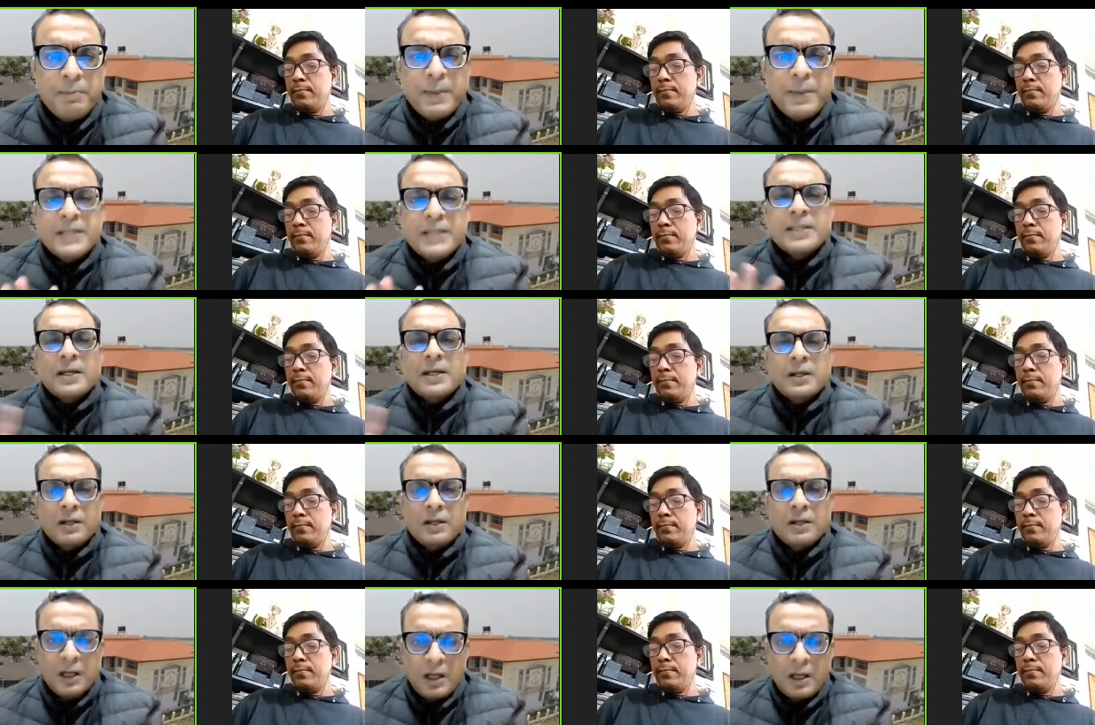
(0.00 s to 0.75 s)
Speaker 1: ocular
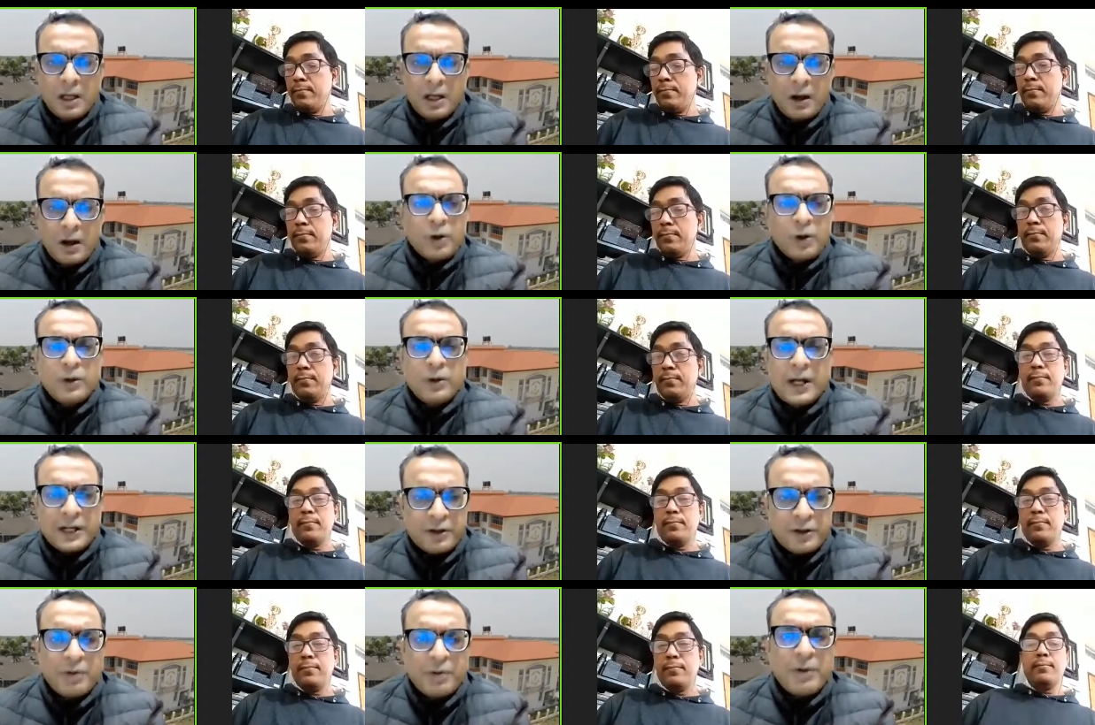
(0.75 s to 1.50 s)
trauma or like
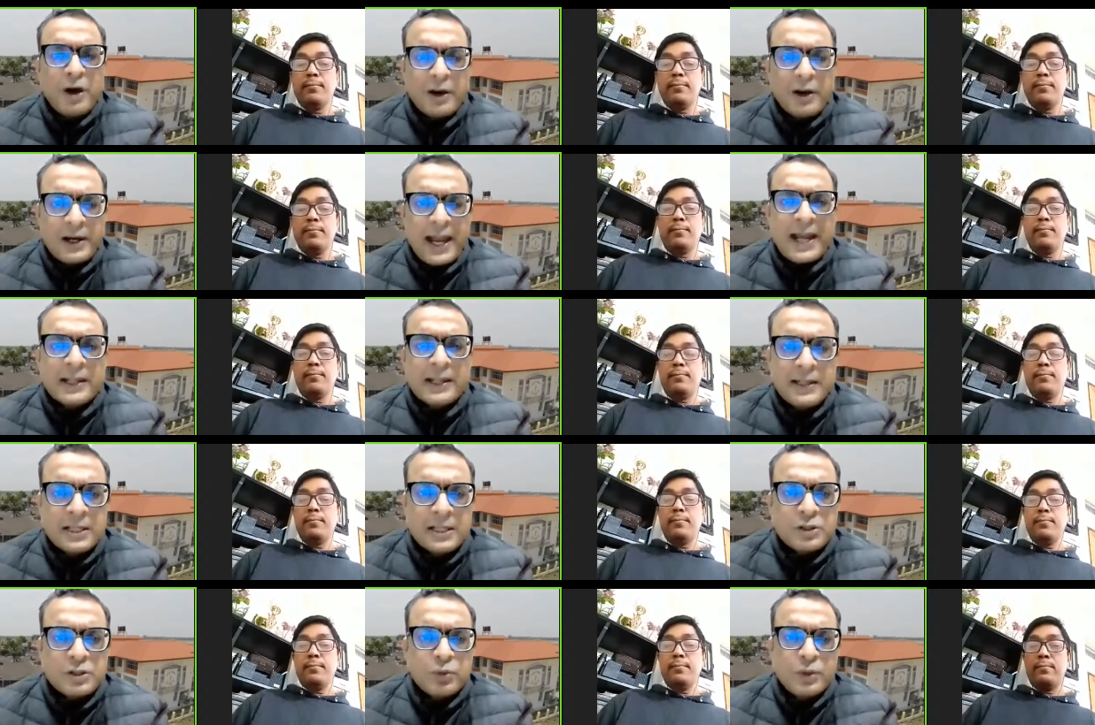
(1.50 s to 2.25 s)
this with this uh,
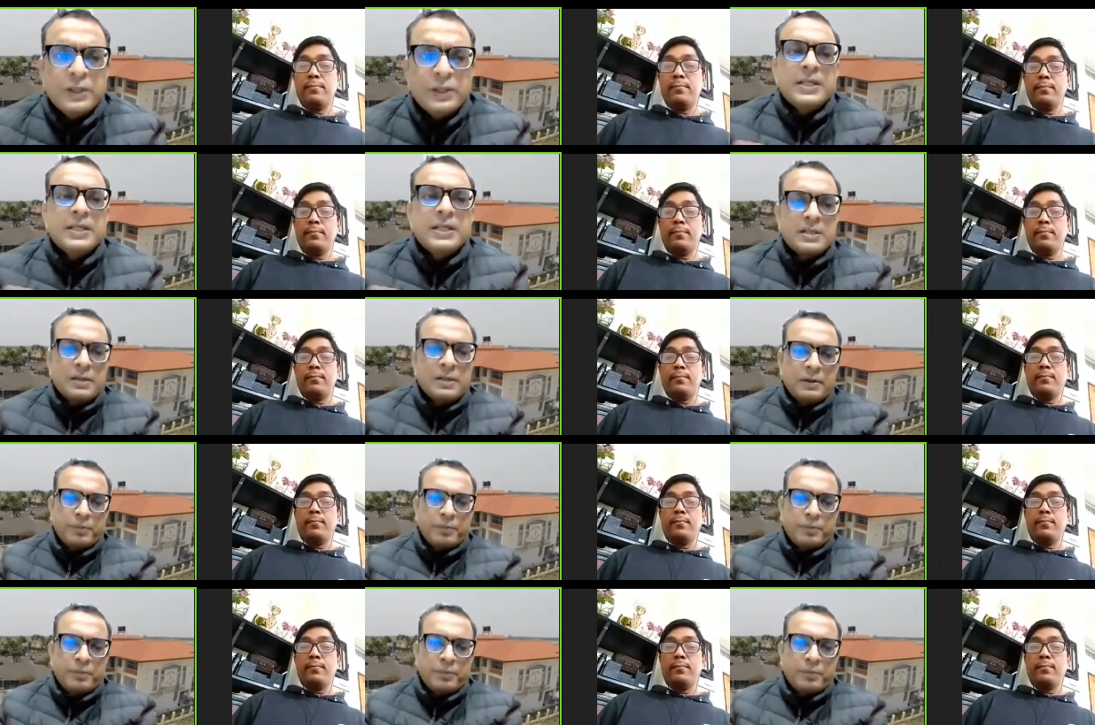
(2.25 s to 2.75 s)
maneuver.